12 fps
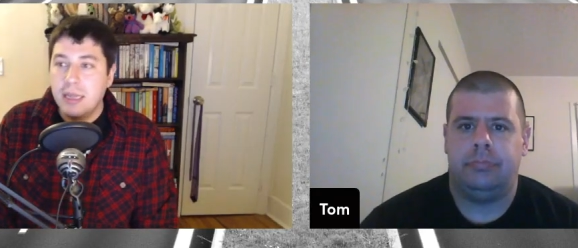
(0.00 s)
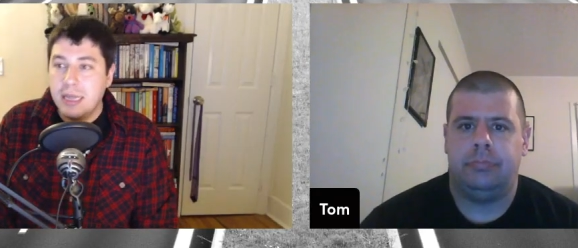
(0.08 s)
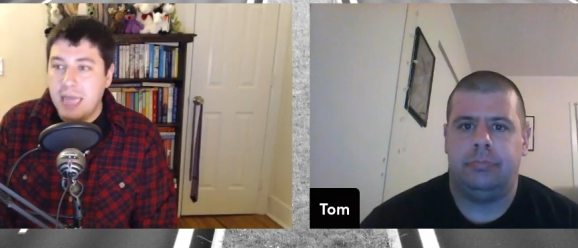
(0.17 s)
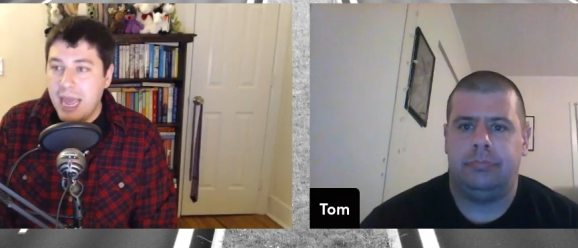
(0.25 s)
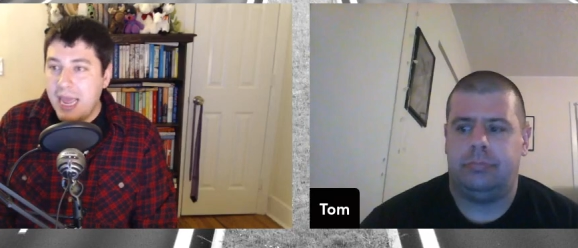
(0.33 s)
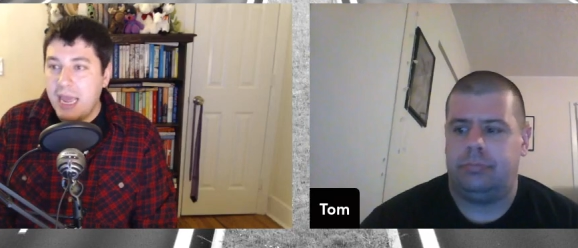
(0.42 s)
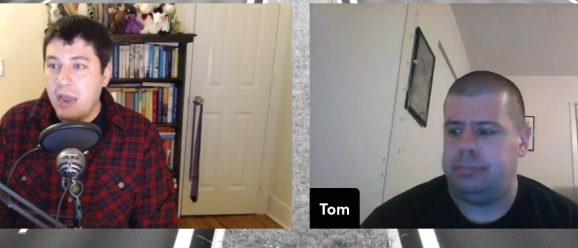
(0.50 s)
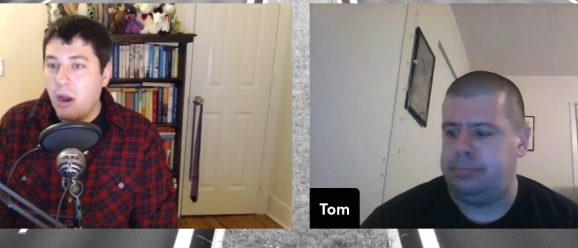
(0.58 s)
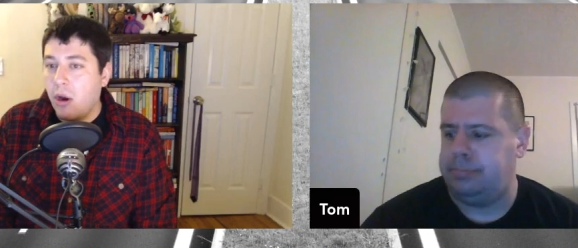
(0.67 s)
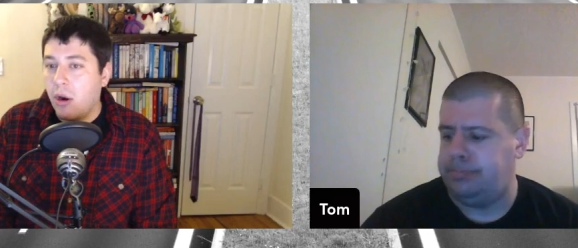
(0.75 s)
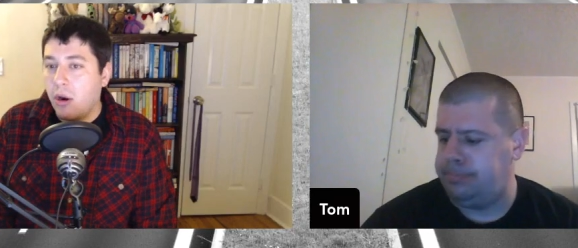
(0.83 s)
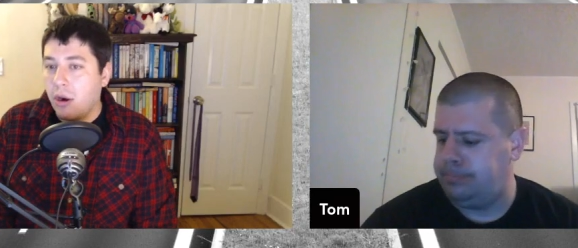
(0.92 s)
Speaker 1: They
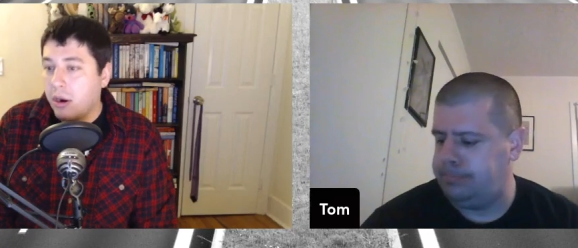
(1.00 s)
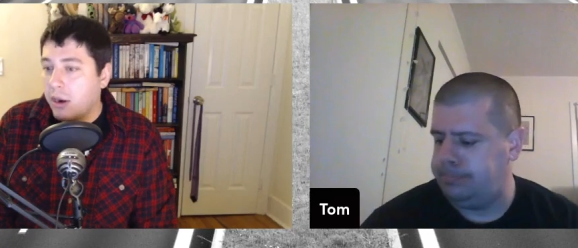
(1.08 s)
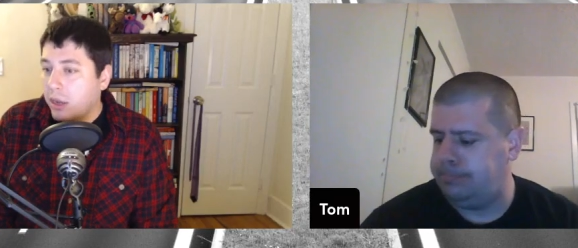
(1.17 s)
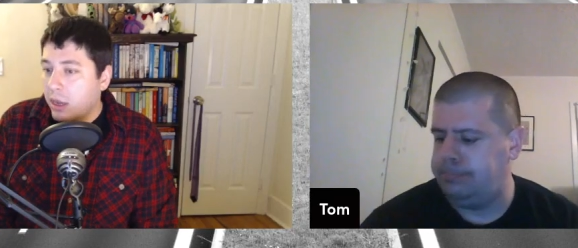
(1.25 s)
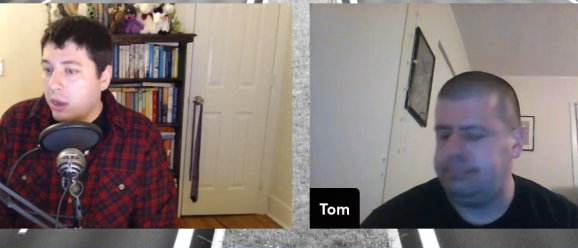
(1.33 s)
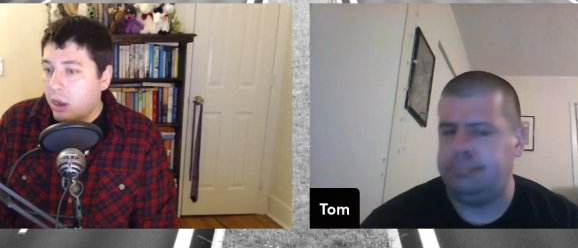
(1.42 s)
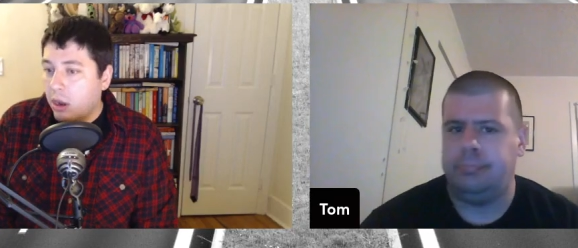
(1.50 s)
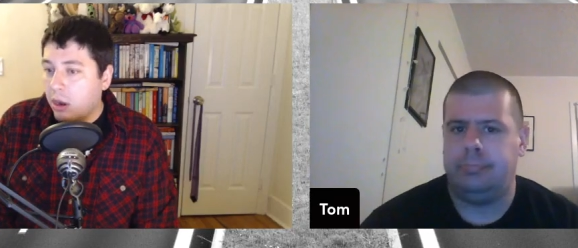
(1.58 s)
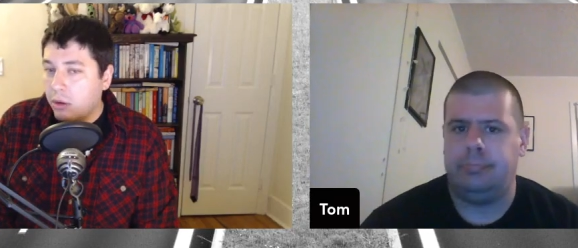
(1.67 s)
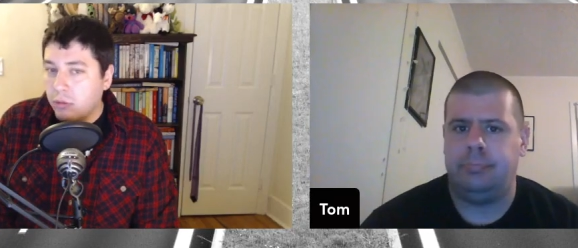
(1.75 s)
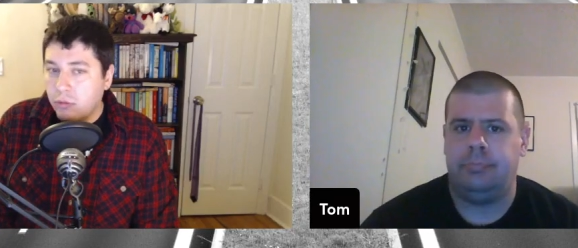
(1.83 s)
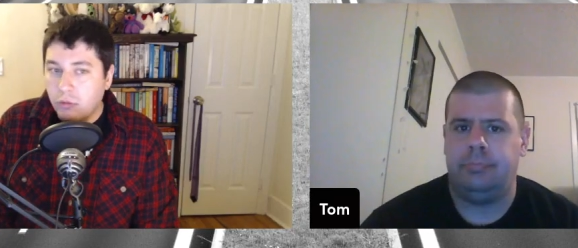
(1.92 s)
are
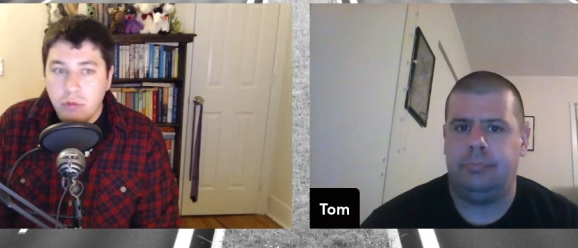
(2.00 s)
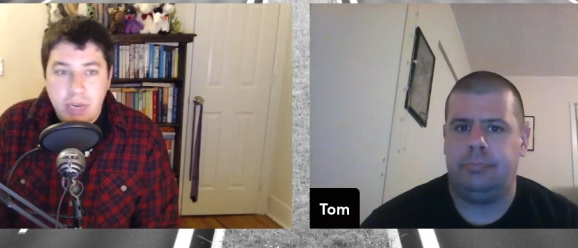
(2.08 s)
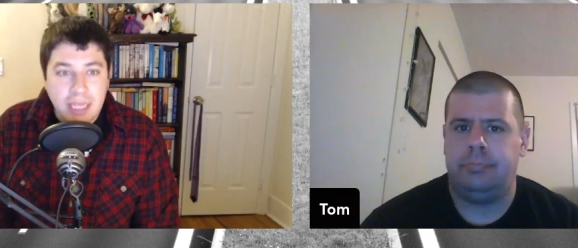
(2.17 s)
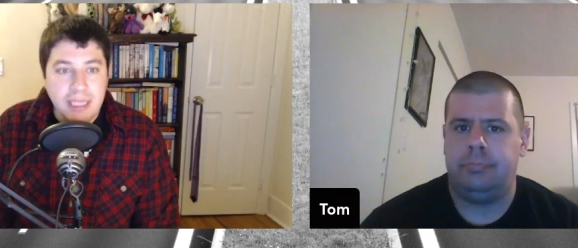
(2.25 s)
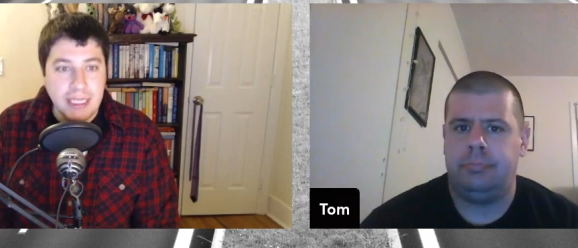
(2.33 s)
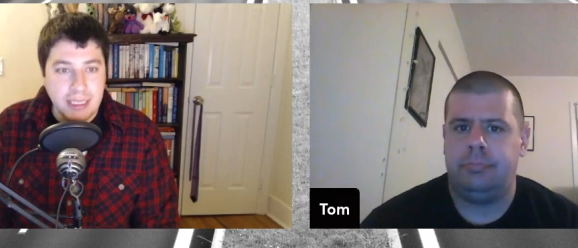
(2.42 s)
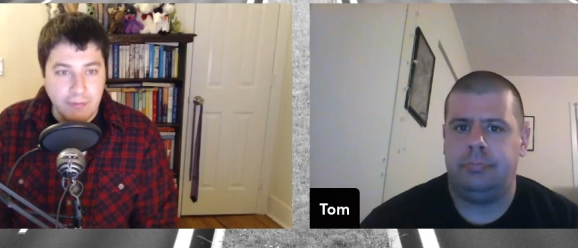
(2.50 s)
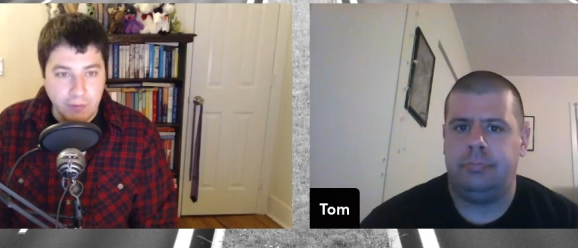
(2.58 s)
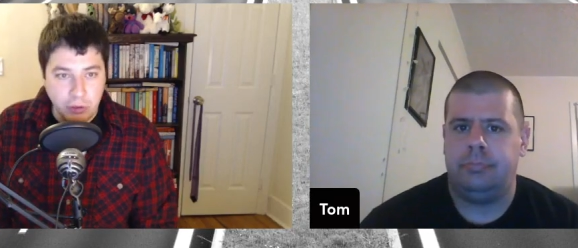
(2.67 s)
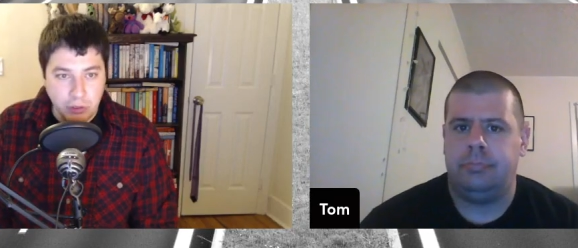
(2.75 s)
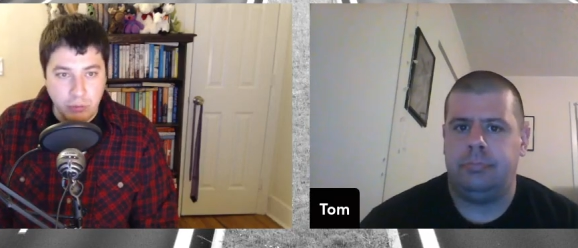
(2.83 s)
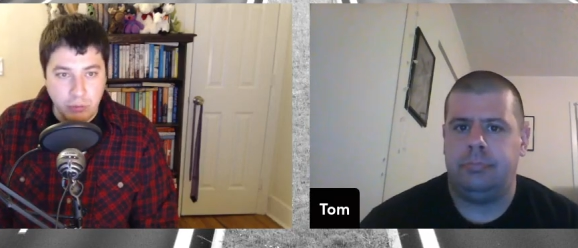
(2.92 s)
really
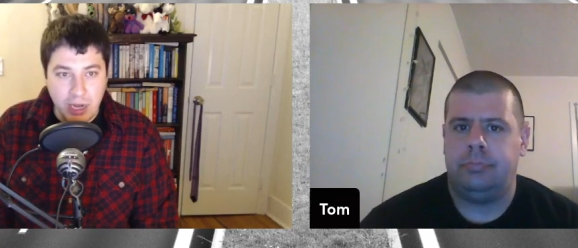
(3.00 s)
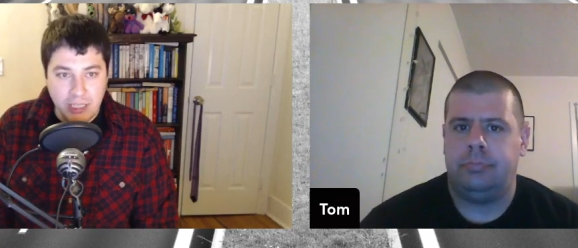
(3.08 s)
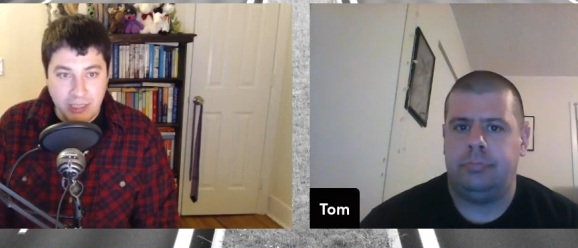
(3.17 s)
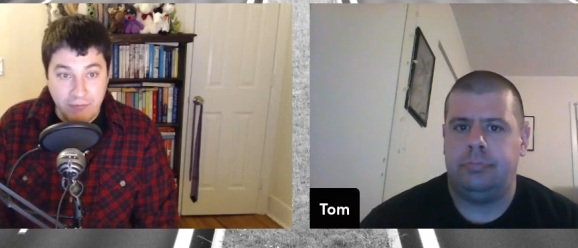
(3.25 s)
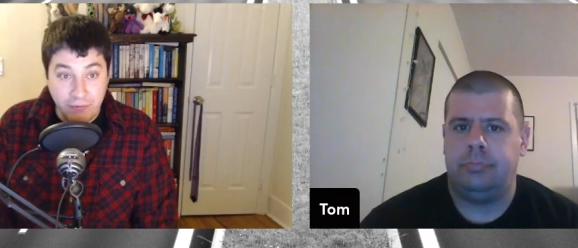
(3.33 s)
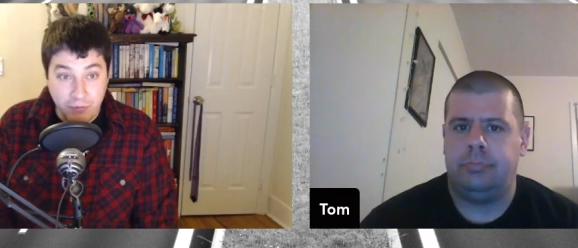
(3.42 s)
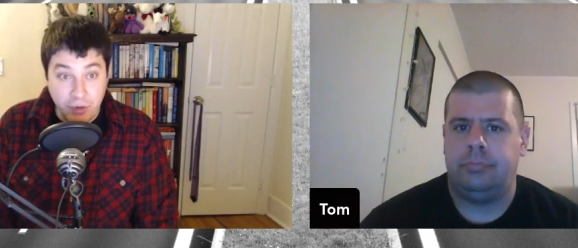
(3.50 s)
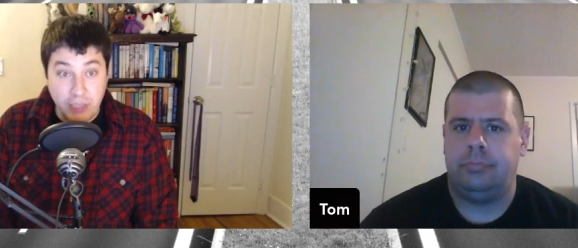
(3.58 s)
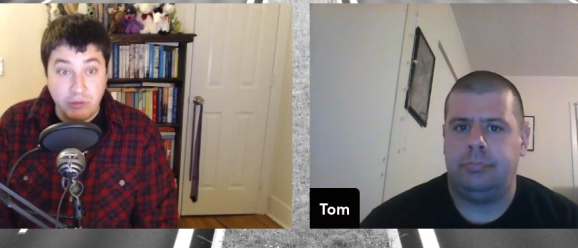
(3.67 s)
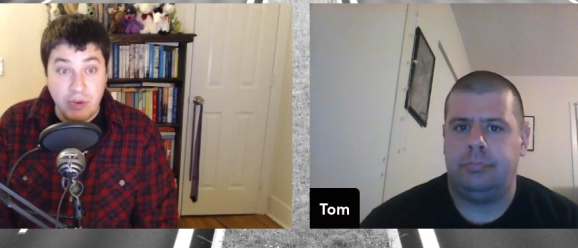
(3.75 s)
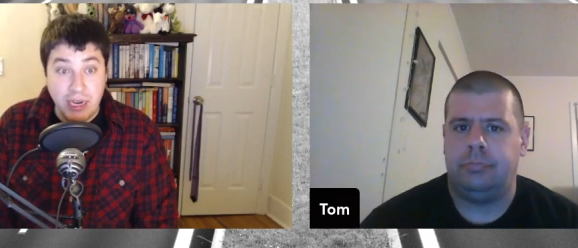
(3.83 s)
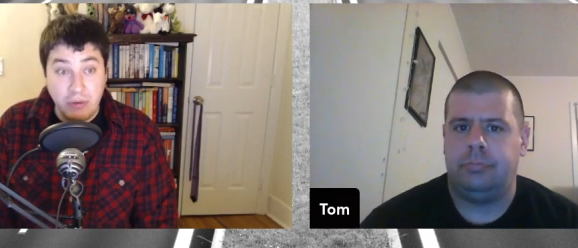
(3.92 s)
difficult to watch and
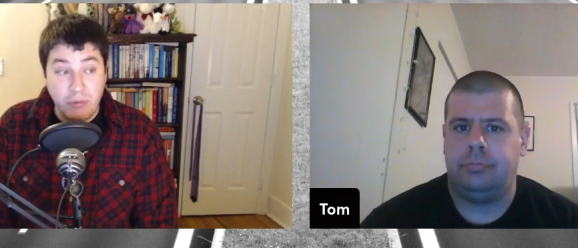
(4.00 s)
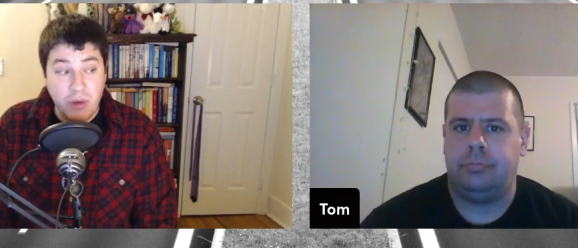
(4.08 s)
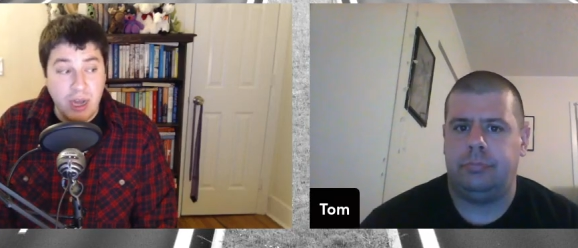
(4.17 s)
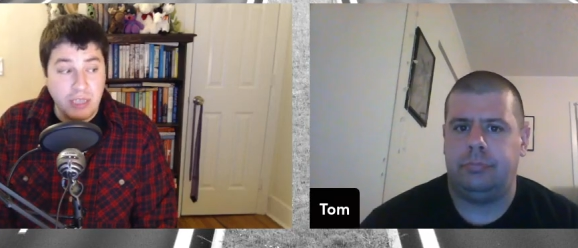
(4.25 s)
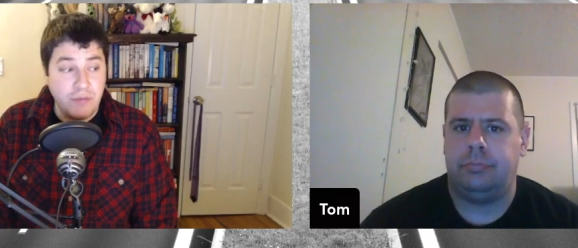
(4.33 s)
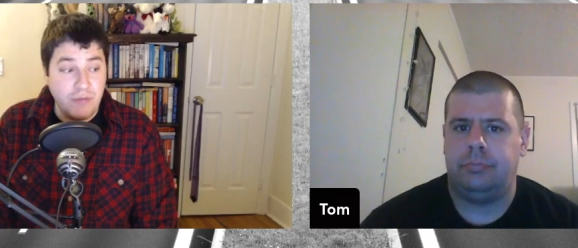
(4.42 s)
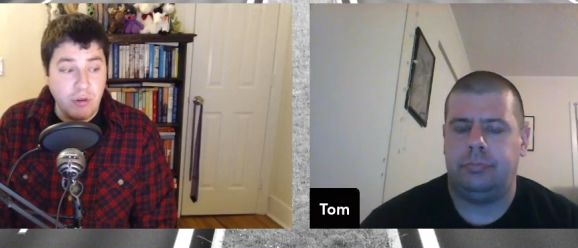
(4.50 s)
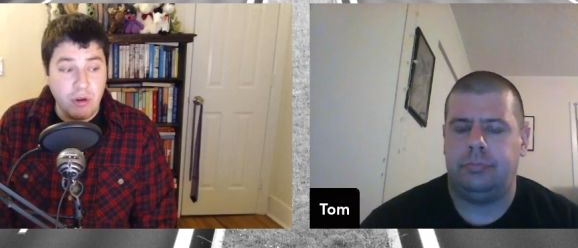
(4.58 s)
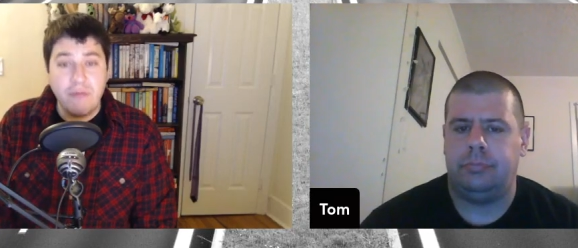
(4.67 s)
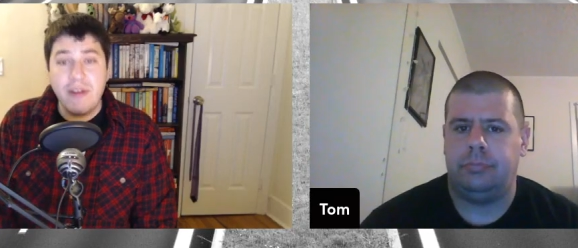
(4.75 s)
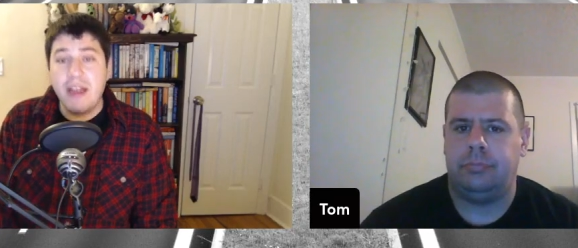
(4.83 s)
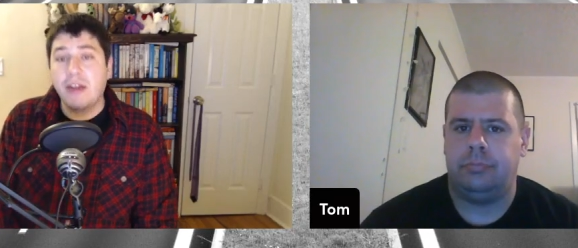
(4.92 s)
frustrating to watch if you're
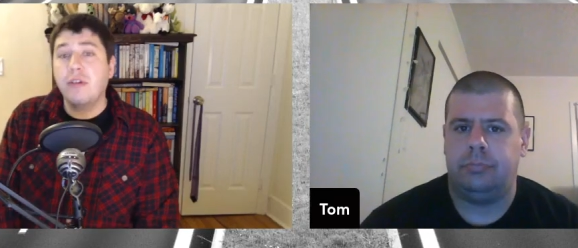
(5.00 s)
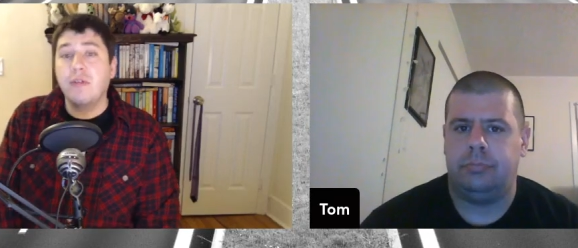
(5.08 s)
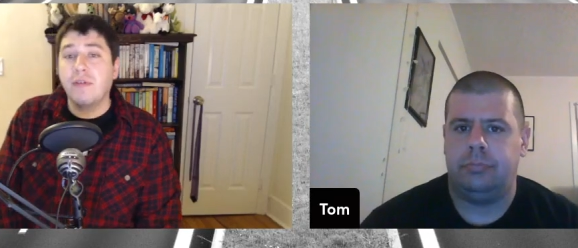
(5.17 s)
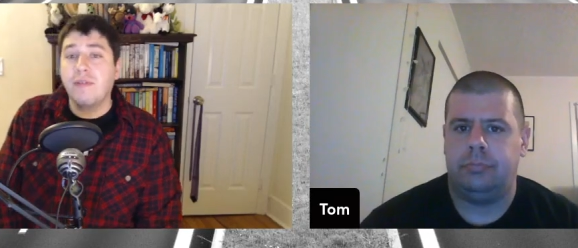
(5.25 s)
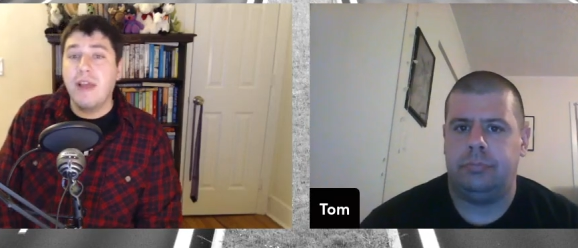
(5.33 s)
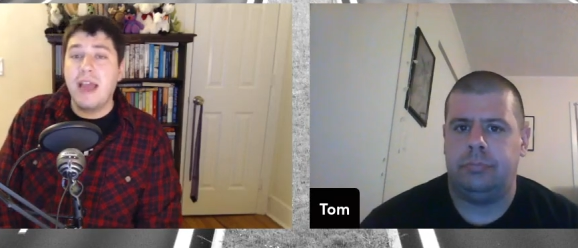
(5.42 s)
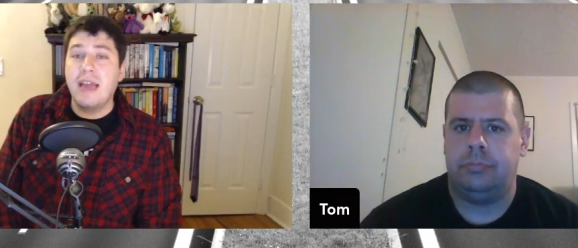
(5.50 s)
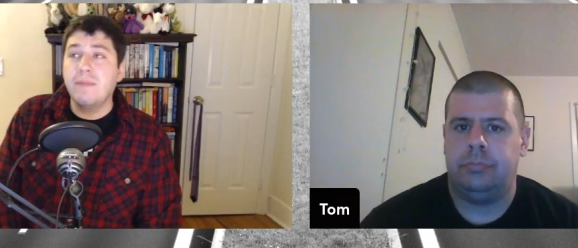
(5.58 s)
a Vancouver fan